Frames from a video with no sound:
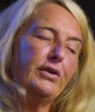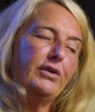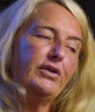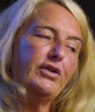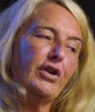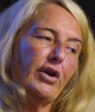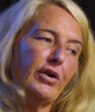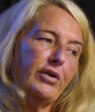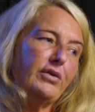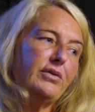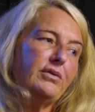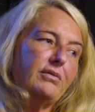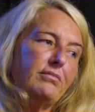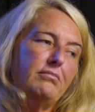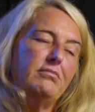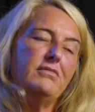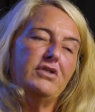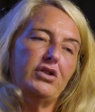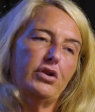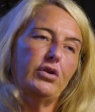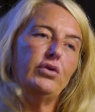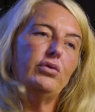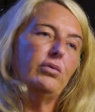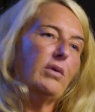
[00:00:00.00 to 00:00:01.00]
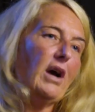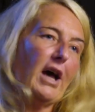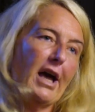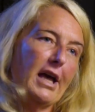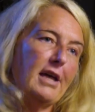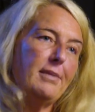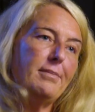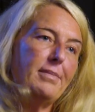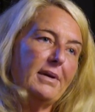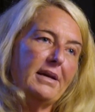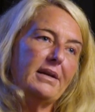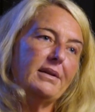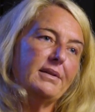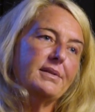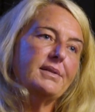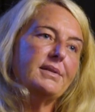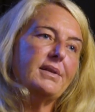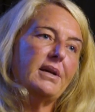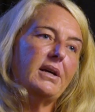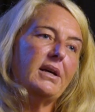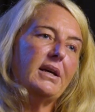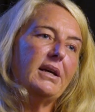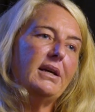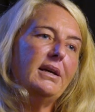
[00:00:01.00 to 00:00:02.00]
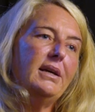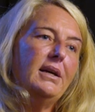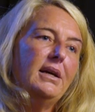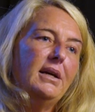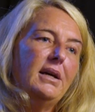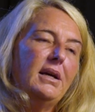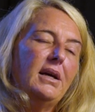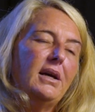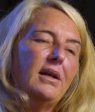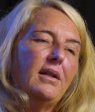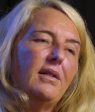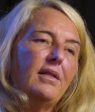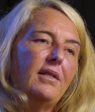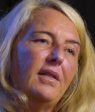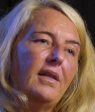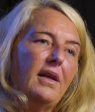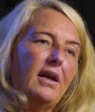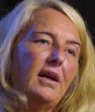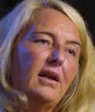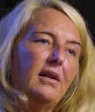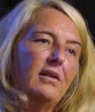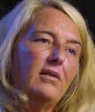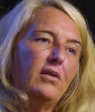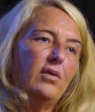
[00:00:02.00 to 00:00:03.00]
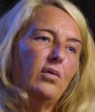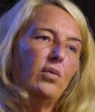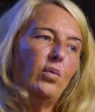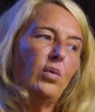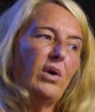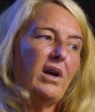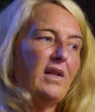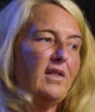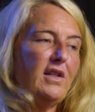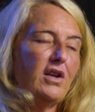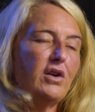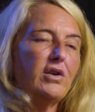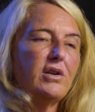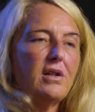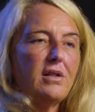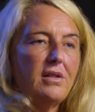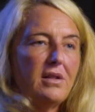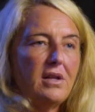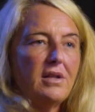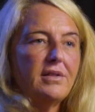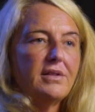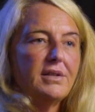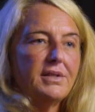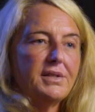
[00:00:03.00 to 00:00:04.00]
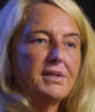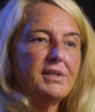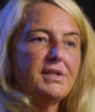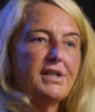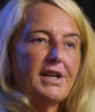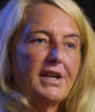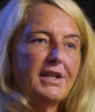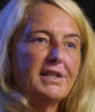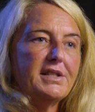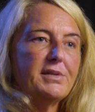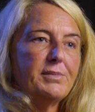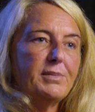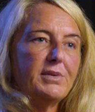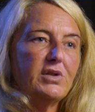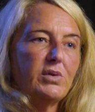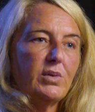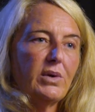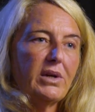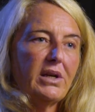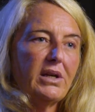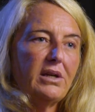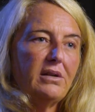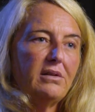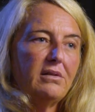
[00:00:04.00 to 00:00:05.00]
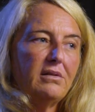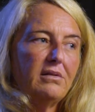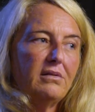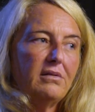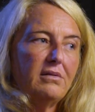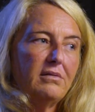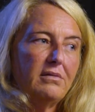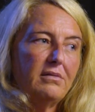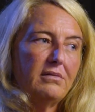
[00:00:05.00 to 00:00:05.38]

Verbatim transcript: you don't do A, B, and C, then we're the only thing that stands between